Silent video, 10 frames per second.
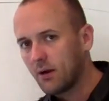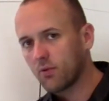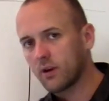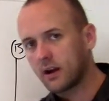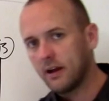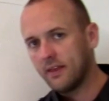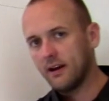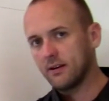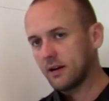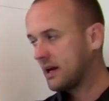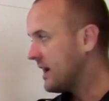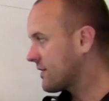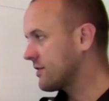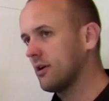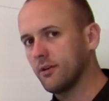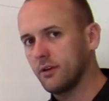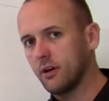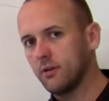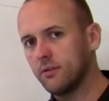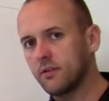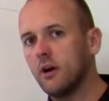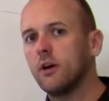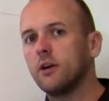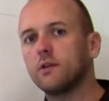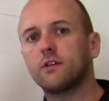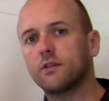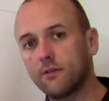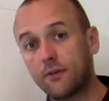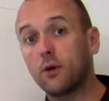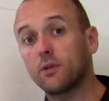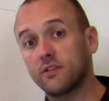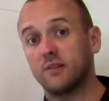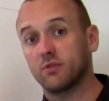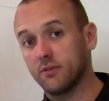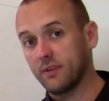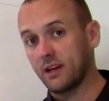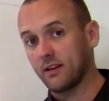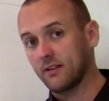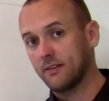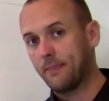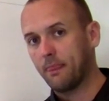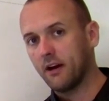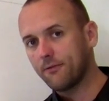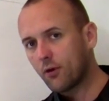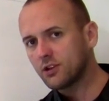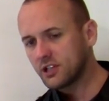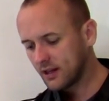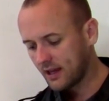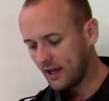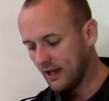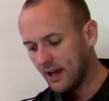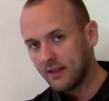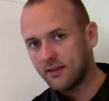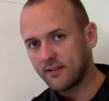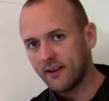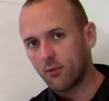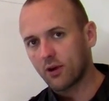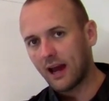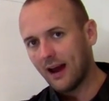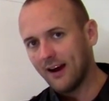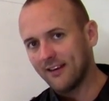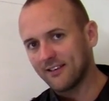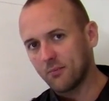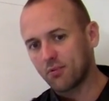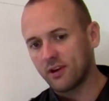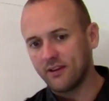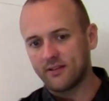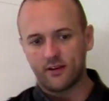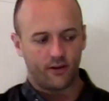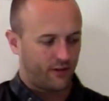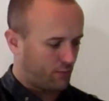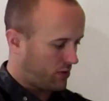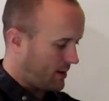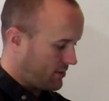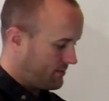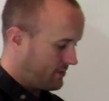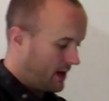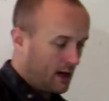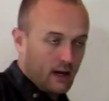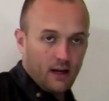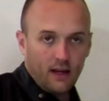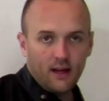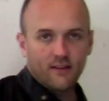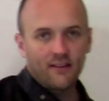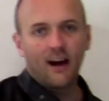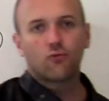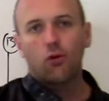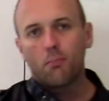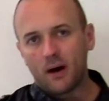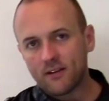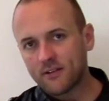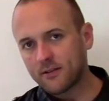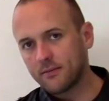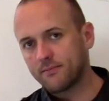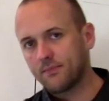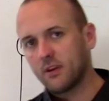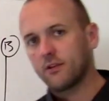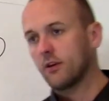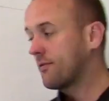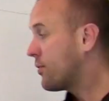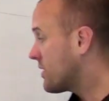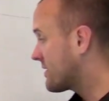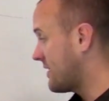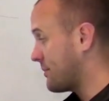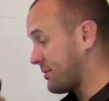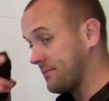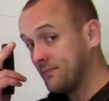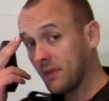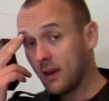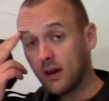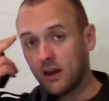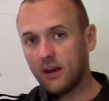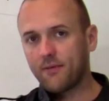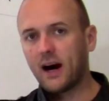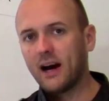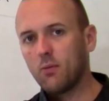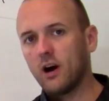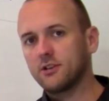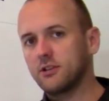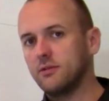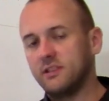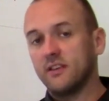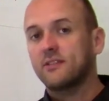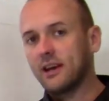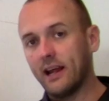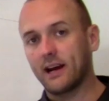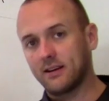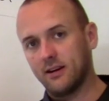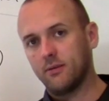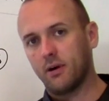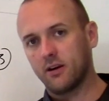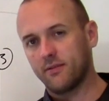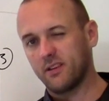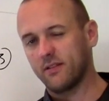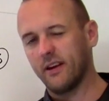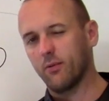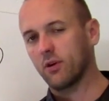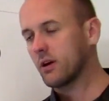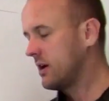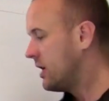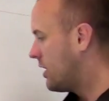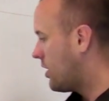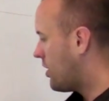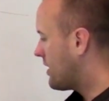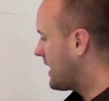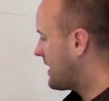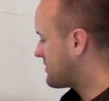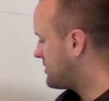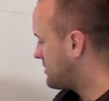network that connects all the nodes, uses the fewest number of links. Unfortunately, this network has a pretty serious problem. It's not robust. So for example, if I want to disconnect part of this network, all I have to